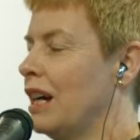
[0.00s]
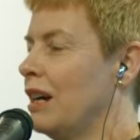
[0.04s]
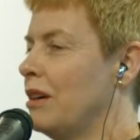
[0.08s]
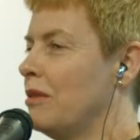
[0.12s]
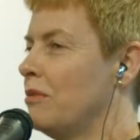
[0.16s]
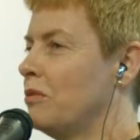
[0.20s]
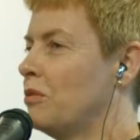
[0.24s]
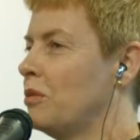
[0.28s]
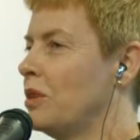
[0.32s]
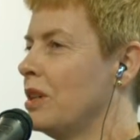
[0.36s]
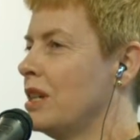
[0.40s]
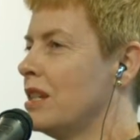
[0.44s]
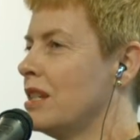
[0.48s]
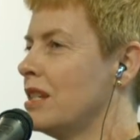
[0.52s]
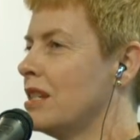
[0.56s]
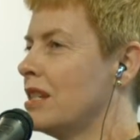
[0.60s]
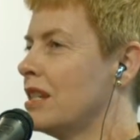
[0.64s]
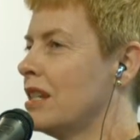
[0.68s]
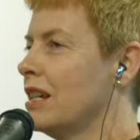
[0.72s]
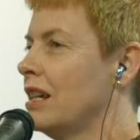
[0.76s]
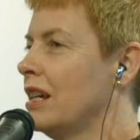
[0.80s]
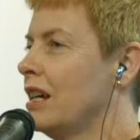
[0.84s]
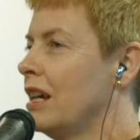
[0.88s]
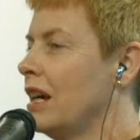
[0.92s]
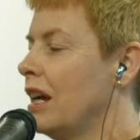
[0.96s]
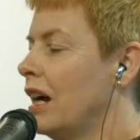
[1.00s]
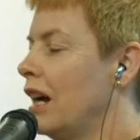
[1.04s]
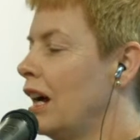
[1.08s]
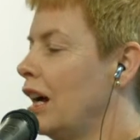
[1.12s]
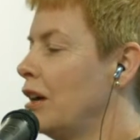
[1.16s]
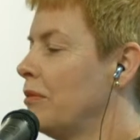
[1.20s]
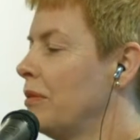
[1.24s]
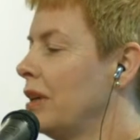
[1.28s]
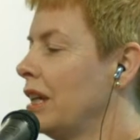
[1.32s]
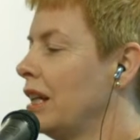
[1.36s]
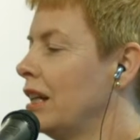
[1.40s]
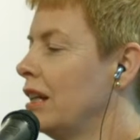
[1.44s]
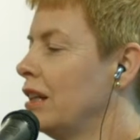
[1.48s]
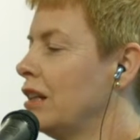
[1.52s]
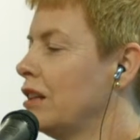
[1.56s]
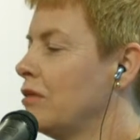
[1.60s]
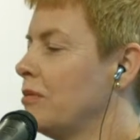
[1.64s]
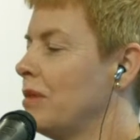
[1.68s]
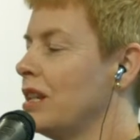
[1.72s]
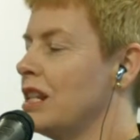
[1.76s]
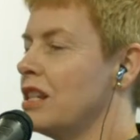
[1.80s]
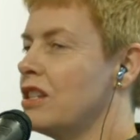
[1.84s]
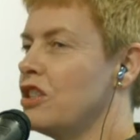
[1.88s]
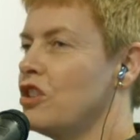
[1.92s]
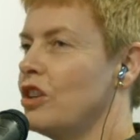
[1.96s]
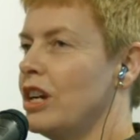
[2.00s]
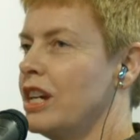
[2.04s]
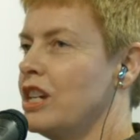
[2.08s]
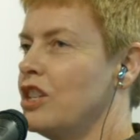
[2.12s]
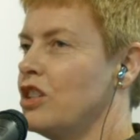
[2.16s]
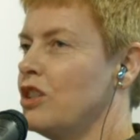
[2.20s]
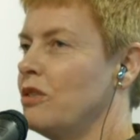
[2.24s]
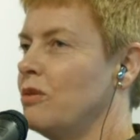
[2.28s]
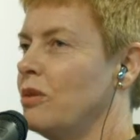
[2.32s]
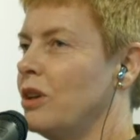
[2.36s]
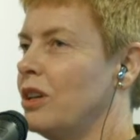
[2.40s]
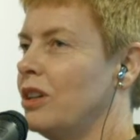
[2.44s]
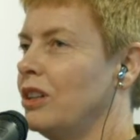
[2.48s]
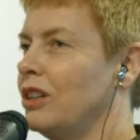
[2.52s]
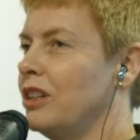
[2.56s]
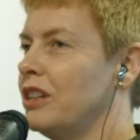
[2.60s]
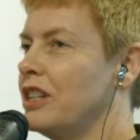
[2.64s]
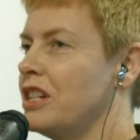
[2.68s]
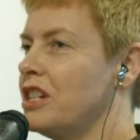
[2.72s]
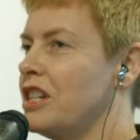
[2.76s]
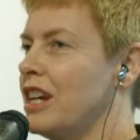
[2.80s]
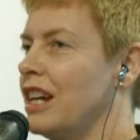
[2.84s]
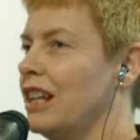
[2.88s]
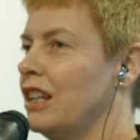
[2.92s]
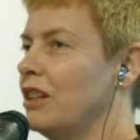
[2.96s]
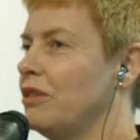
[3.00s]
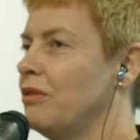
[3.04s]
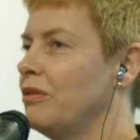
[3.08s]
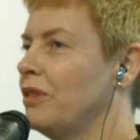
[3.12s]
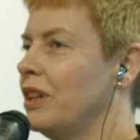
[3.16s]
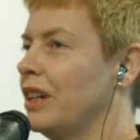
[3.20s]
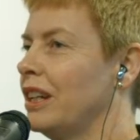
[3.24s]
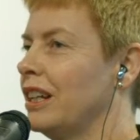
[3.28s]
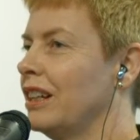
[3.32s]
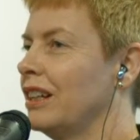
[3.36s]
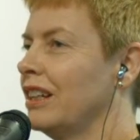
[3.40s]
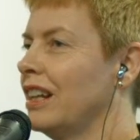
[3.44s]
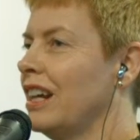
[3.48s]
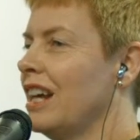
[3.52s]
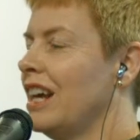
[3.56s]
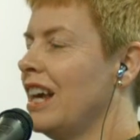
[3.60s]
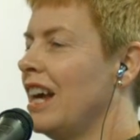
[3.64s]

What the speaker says: was in an administration role on the telephone.